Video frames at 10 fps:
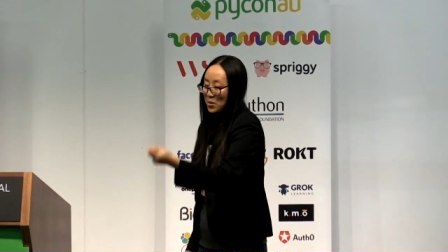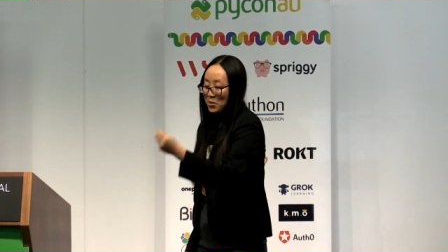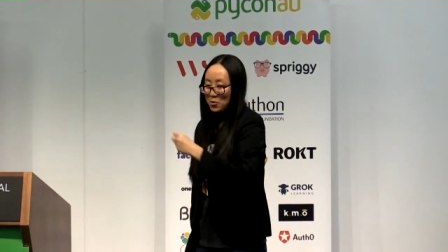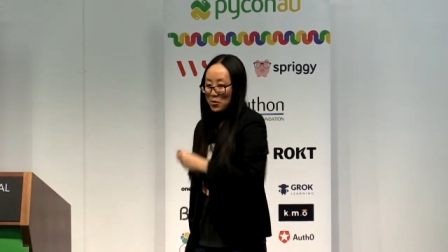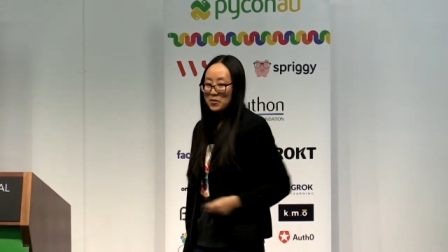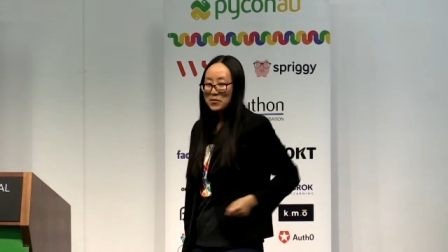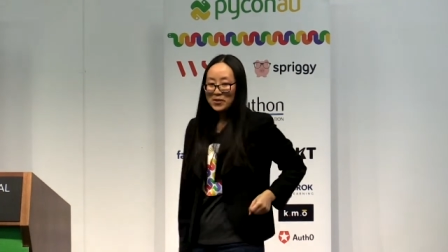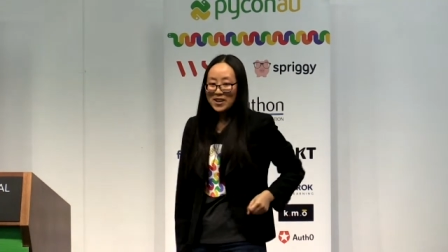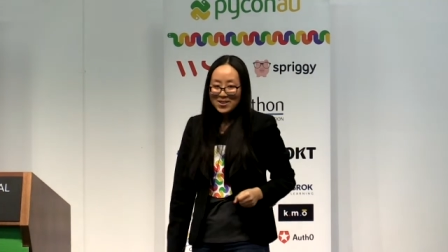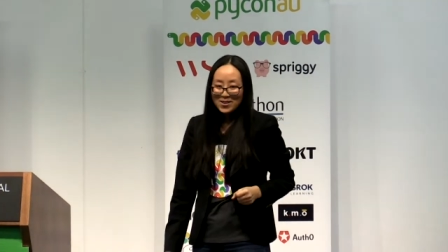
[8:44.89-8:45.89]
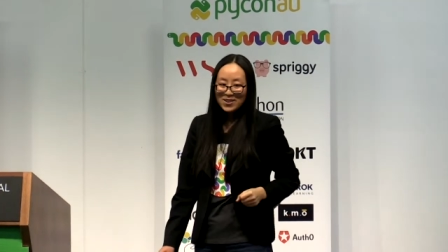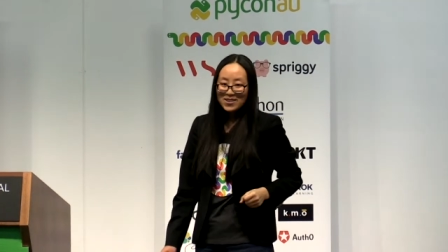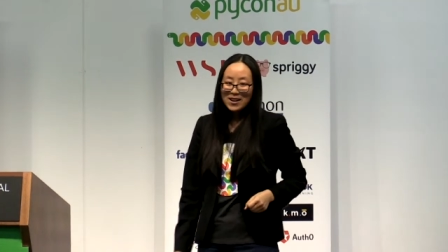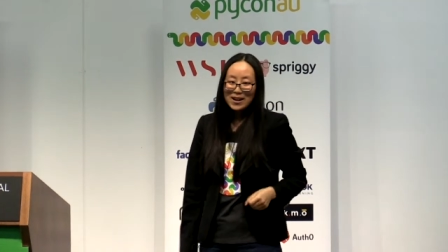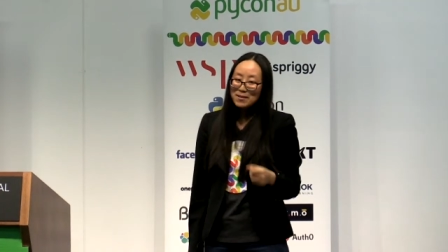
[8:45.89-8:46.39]
thought of
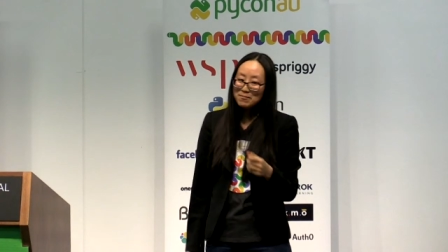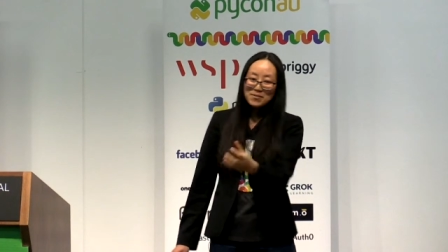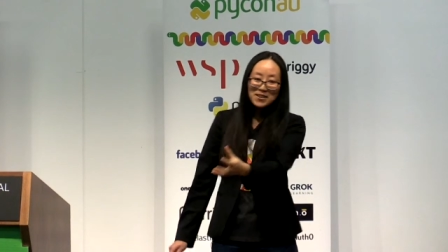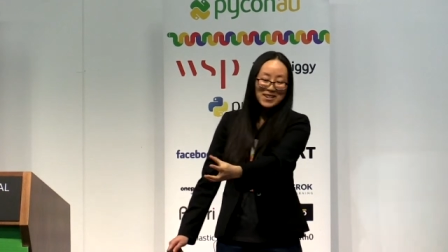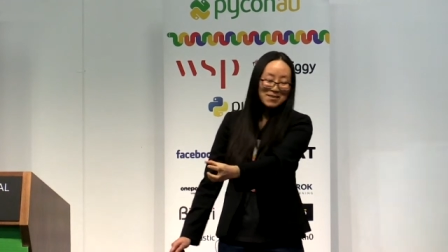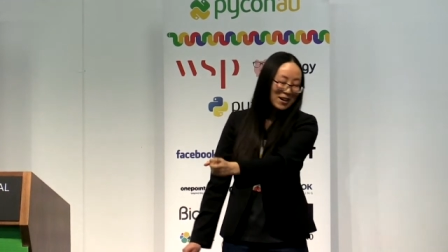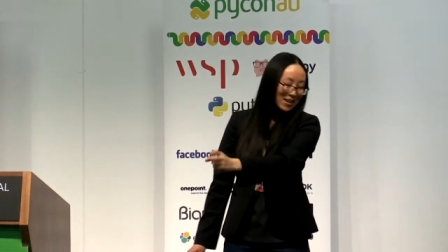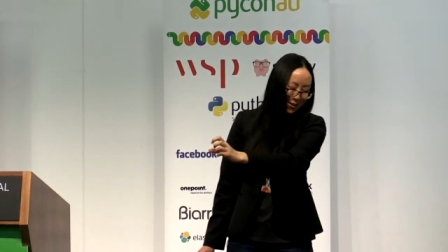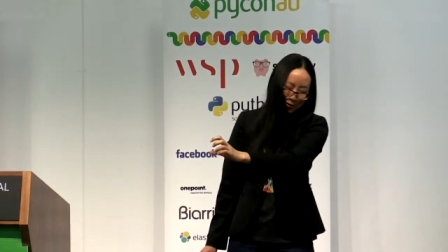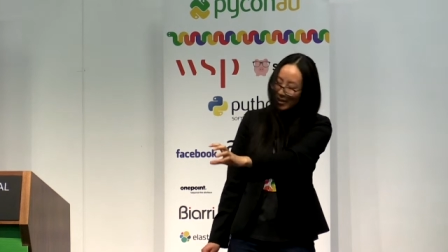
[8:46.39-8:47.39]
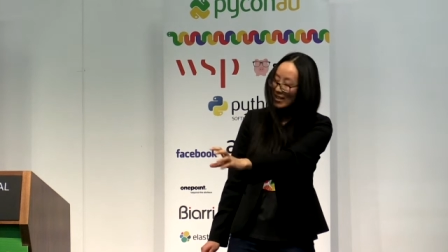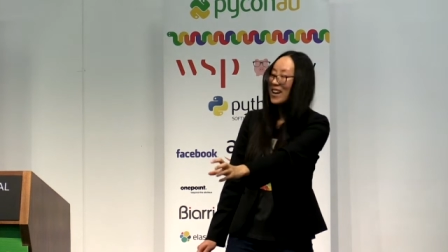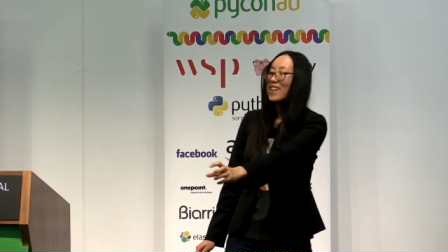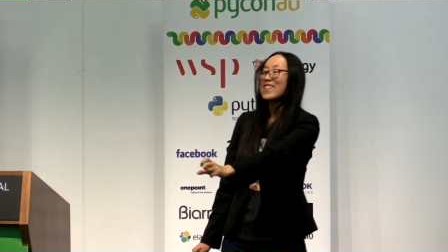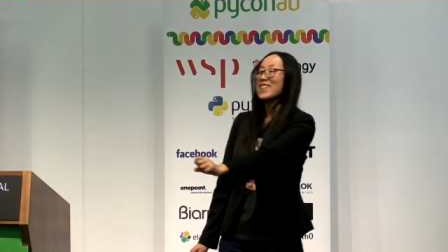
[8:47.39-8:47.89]
lunch. I'm thinking about lunch right now